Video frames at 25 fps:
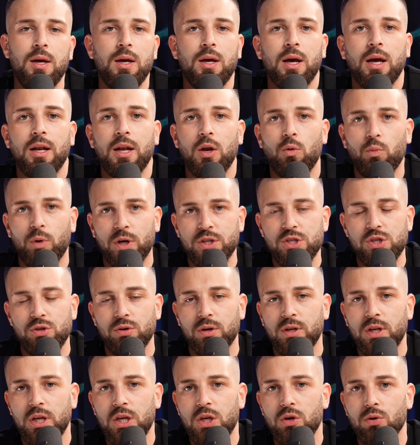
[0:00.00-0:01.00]
And then once you're
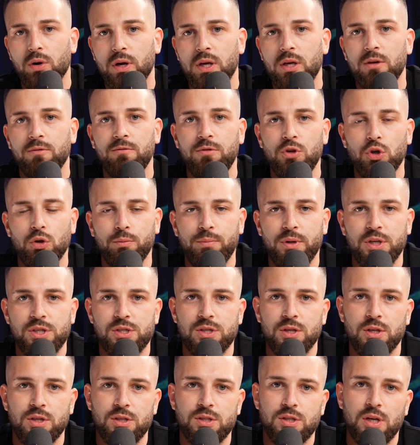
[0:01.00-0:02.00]
in the UAE, View
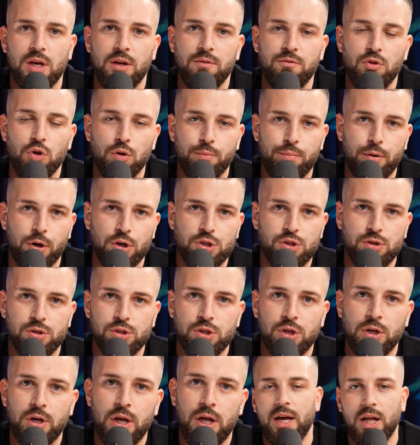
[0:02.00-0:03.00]
Business and View Personal is
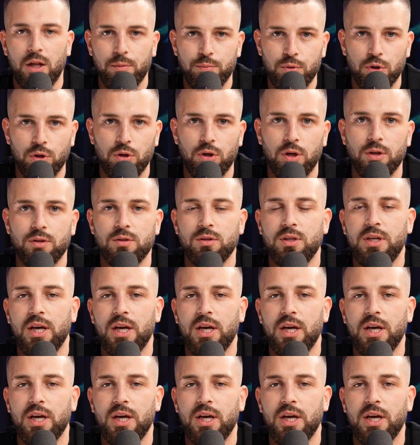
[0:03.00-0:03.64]
going to help you a lot.